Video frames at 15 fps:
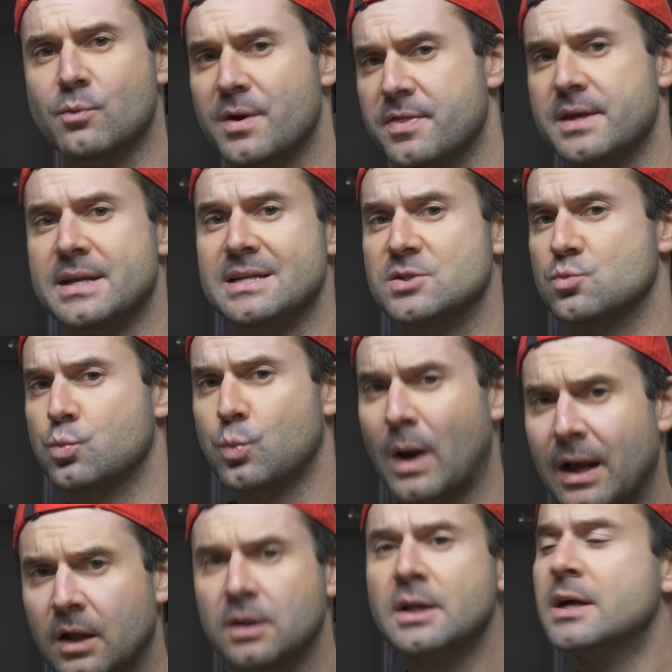with it as
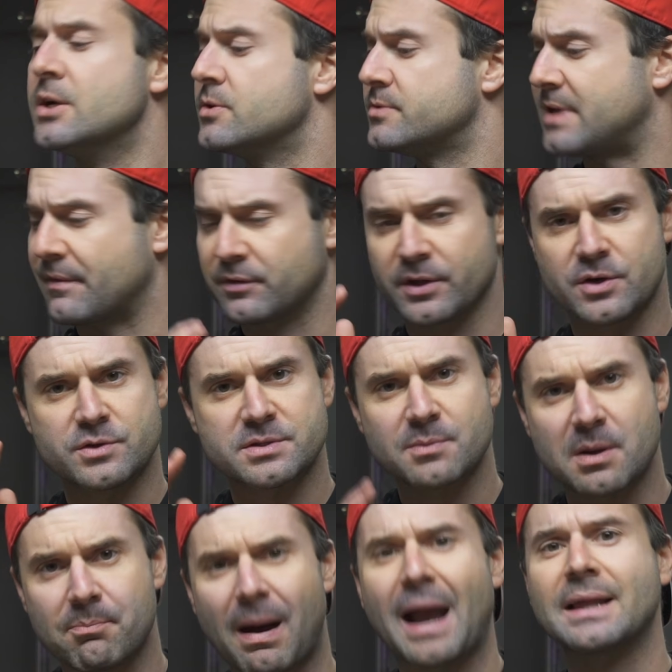well. Definitely do some
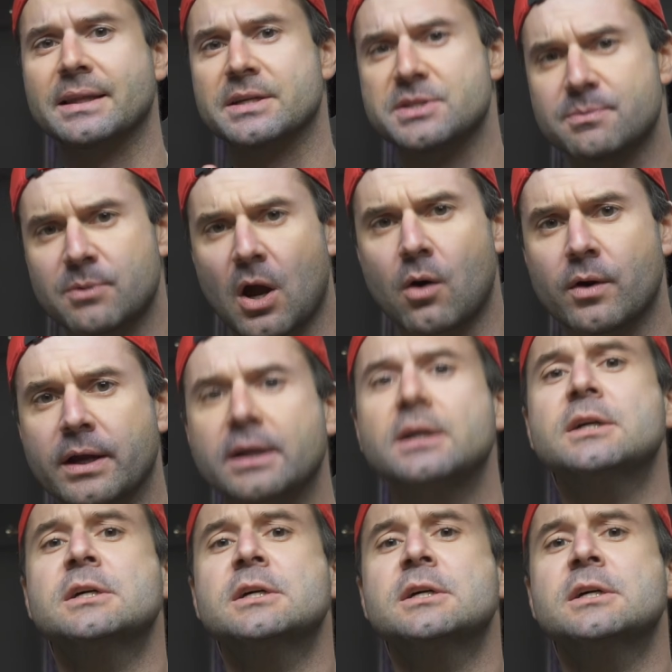compiling, some coding.